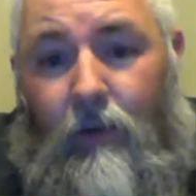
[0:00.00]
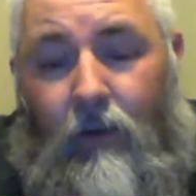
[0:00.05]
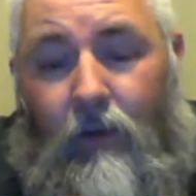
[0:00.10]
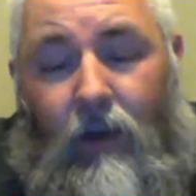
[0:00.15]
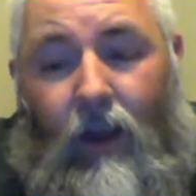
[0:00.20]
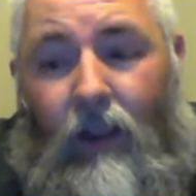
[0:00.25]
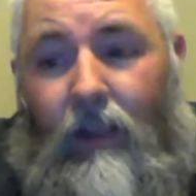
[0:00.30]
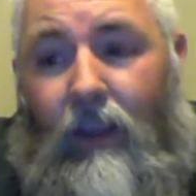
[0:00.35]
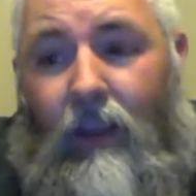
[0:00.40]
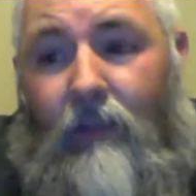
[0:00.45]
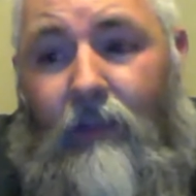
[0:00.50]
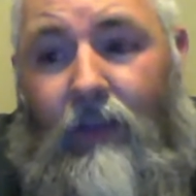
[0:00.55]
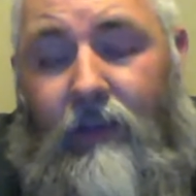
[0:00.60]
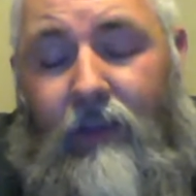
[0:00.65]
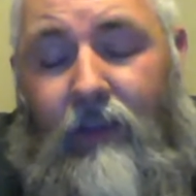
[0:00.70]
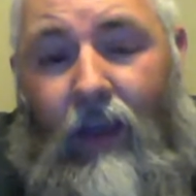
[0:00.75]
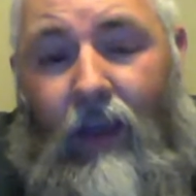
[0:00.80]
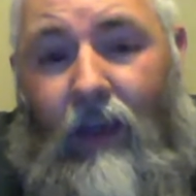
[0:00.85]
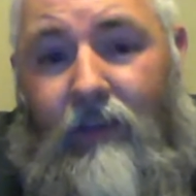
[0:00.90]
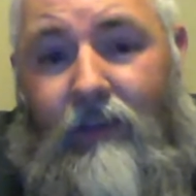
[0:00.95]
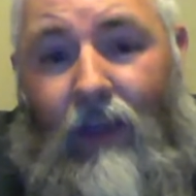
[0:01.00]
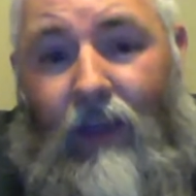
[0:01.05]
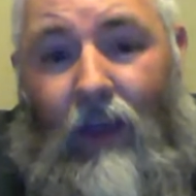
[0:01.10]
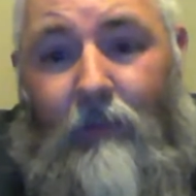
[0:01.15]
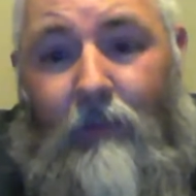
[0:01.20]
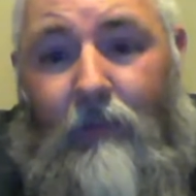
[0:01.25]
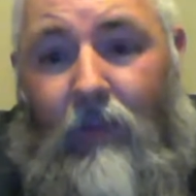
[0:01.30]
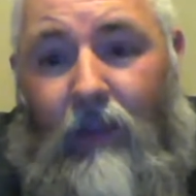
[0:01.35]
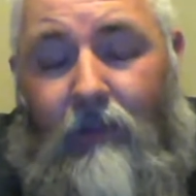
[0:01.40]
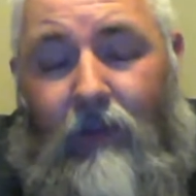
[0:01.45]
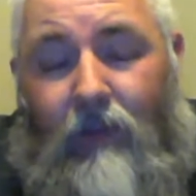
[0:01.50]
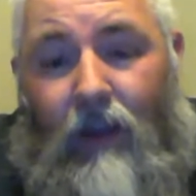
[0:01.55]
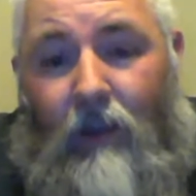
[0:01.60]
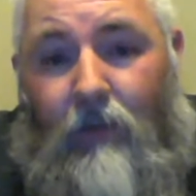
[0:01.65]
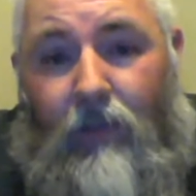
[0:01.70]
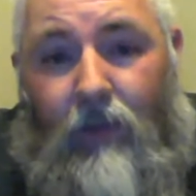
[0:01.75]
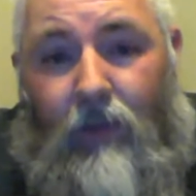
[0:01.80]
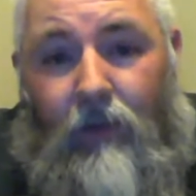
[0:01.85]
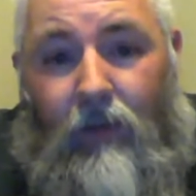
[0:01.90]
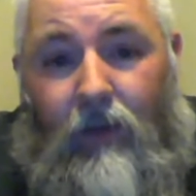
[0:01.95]
when I leave this house, I'm leaving
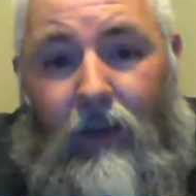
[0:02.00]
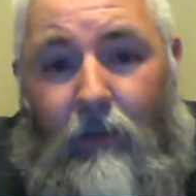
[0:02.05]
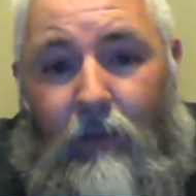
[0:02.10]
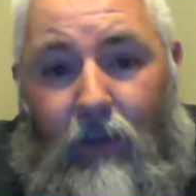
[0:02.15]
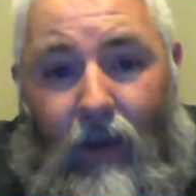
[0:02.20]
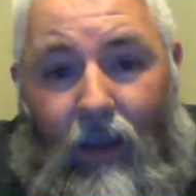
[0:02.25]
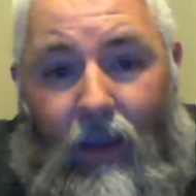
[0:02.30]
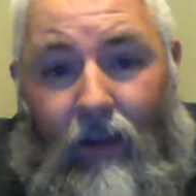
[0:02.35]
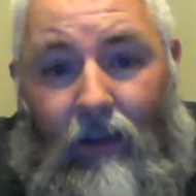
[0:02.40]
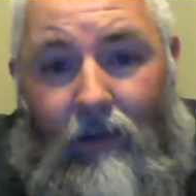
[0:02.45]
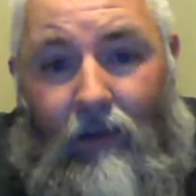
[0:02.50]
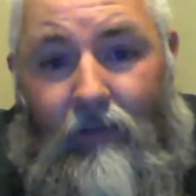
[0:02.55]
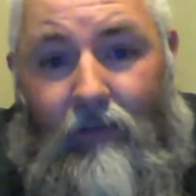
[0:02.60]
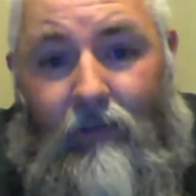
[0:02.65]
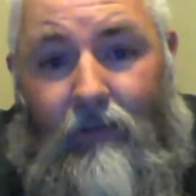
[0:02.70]
out with a goodie bag,